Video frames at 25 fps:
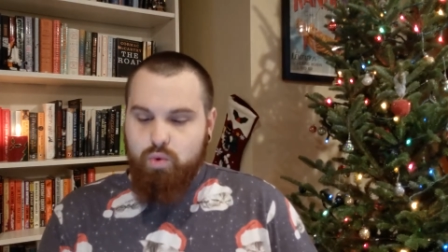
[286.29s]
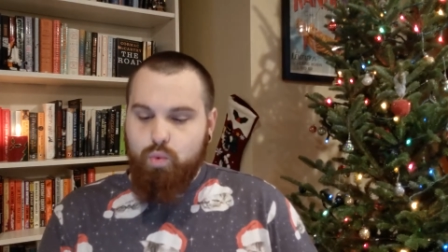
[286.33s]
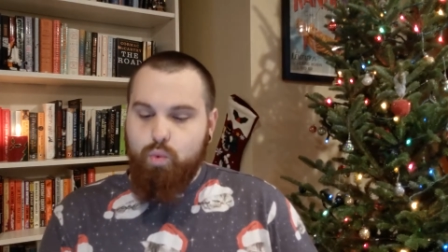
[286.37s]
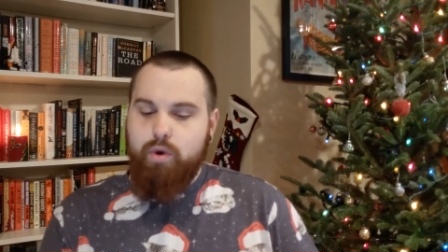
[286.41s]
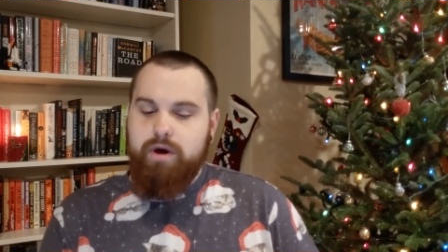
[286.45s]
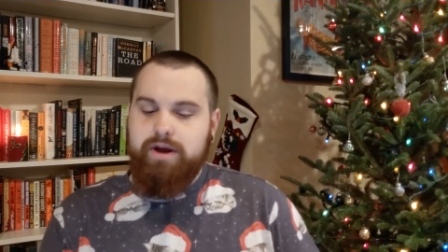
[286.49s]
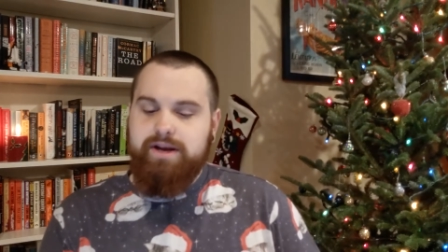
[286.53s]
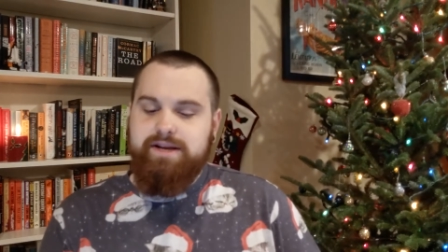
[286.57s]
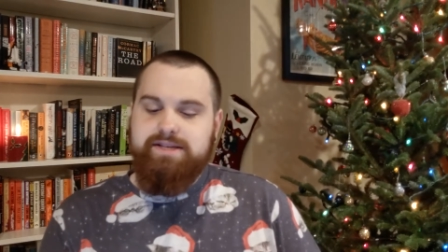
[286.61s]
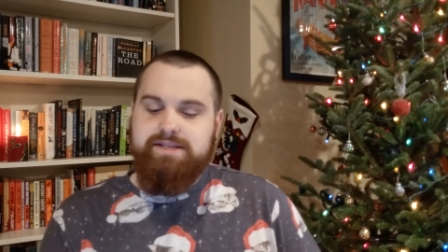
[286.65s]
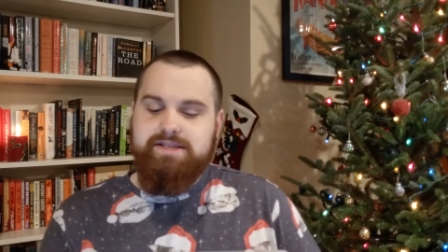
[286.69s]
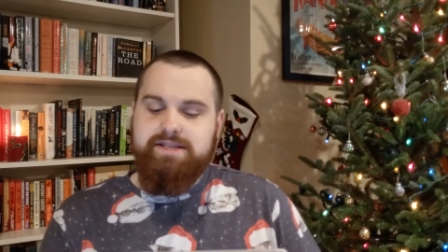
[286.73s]

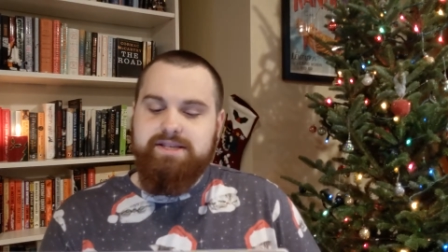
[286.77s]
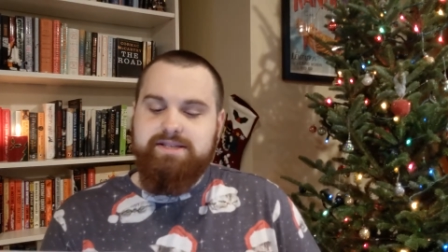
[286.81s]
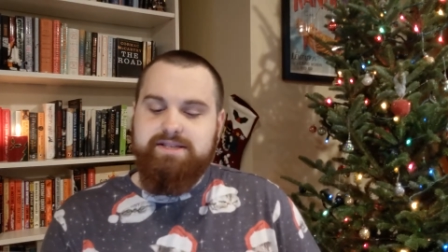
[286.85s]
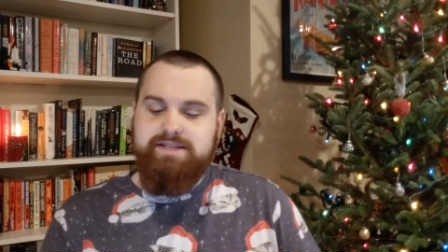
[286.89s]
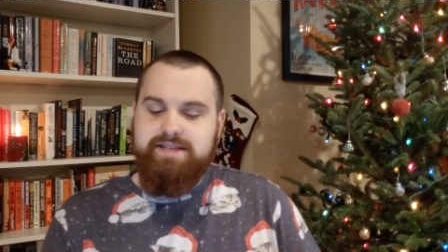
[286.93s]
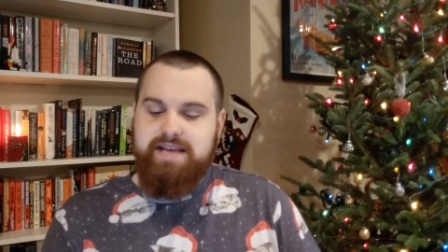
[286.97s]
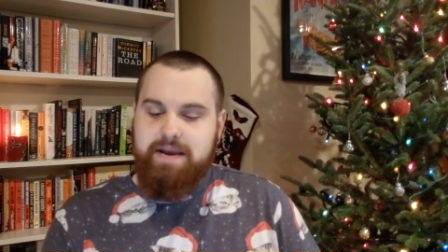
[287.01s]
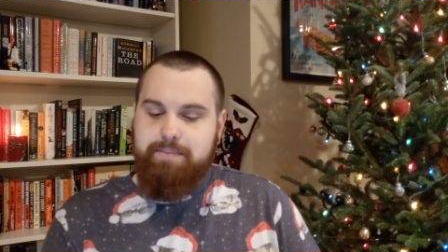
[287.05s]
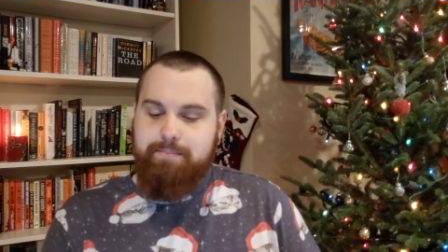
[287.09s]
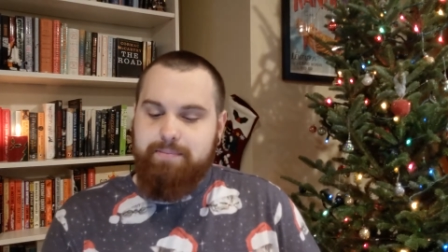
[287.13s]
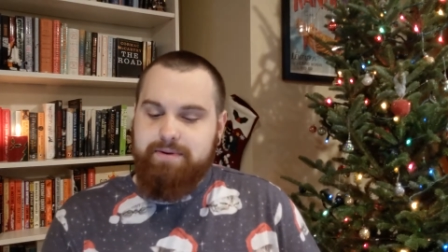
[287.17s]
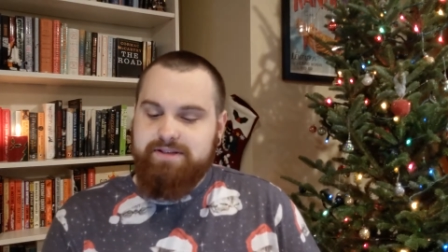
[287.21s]
What is the
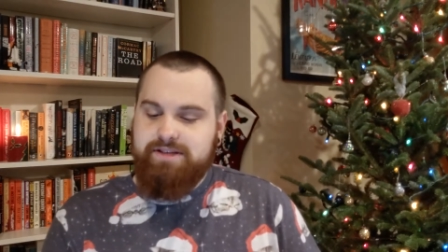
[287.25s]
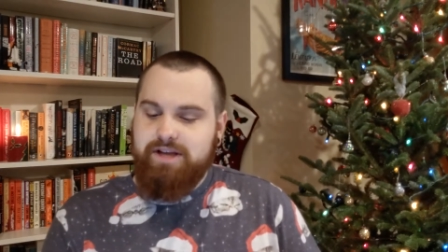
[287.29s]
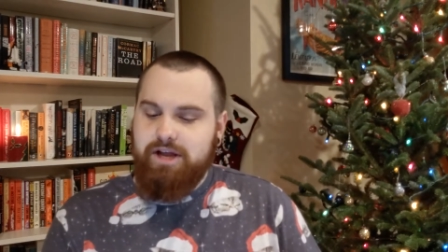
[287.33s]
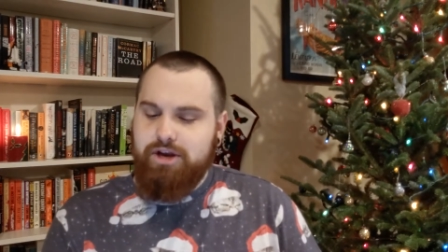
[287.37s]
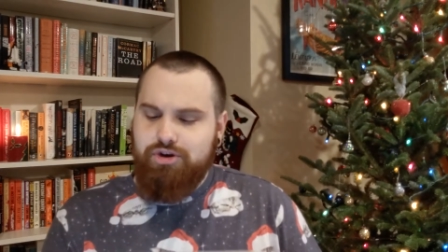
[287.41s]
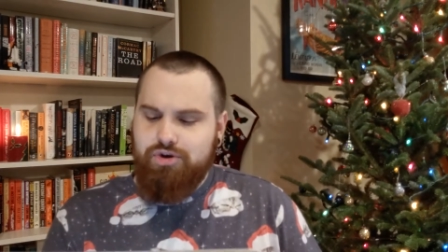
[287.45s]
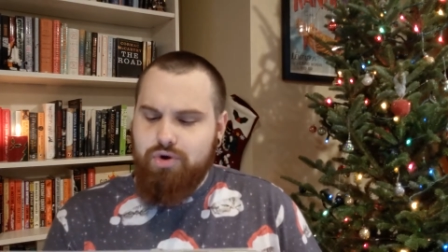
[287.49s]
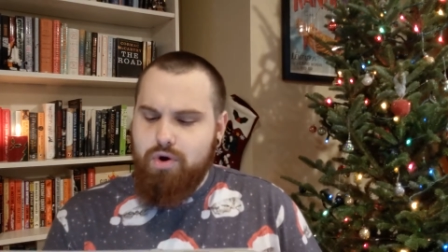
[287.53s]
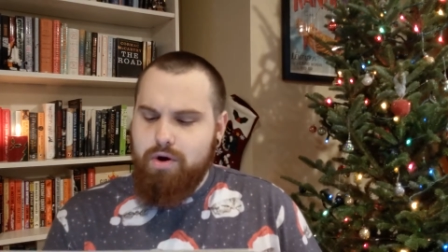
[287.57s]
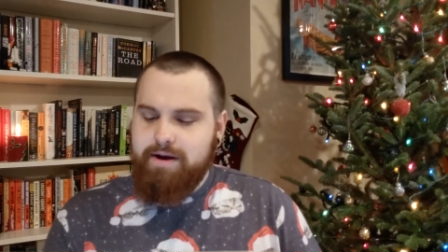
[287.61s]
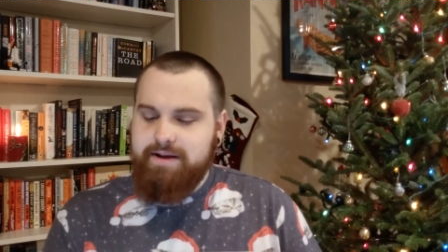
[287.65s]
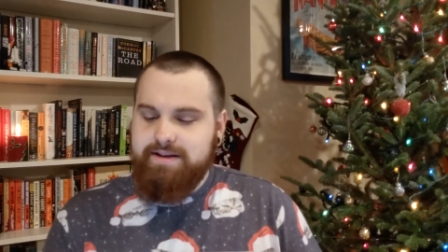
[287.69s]

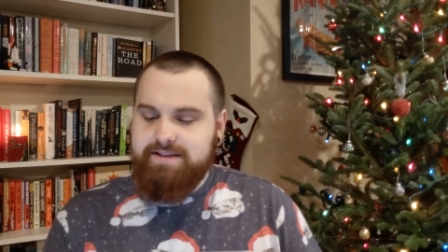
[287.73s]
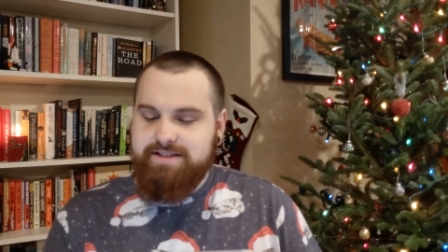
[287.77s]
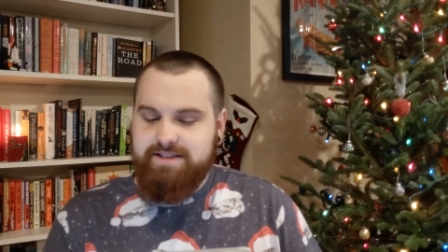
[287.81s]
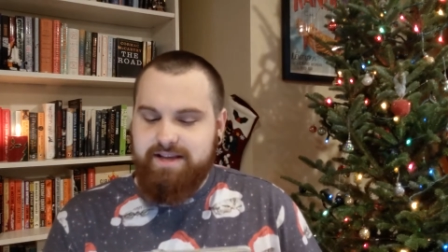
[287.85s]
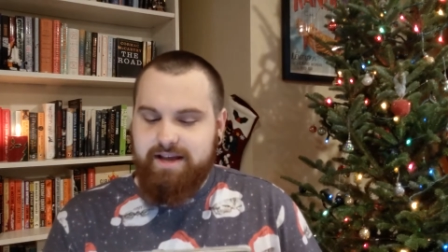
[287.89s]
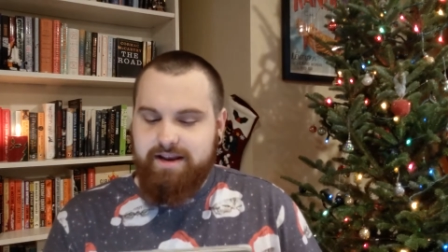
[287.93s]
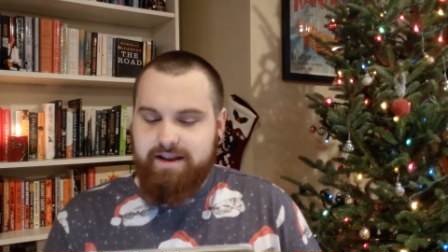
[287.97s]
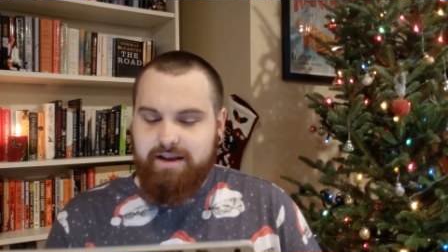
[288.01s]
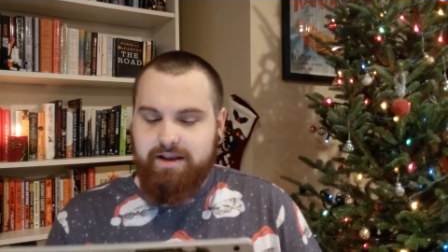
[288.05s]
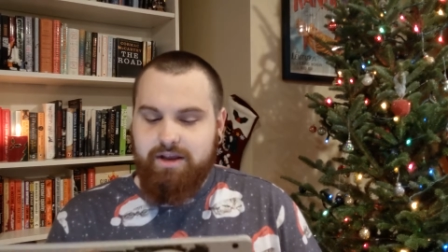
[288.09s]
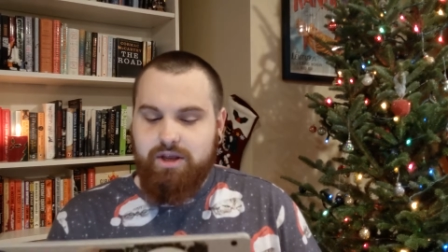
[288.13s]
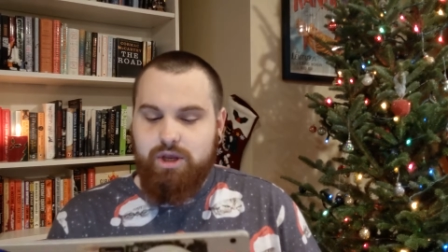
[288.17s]
deepest, darkest
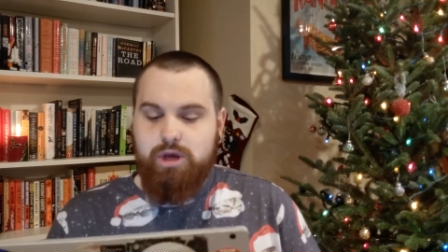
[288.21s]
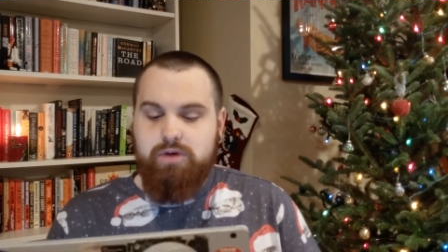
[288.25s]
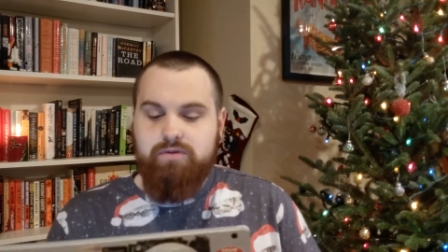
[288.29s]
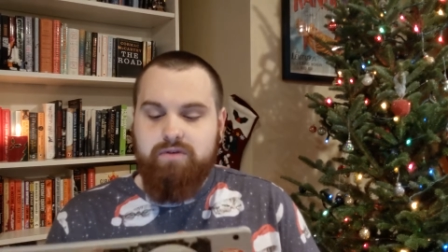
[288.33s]
setting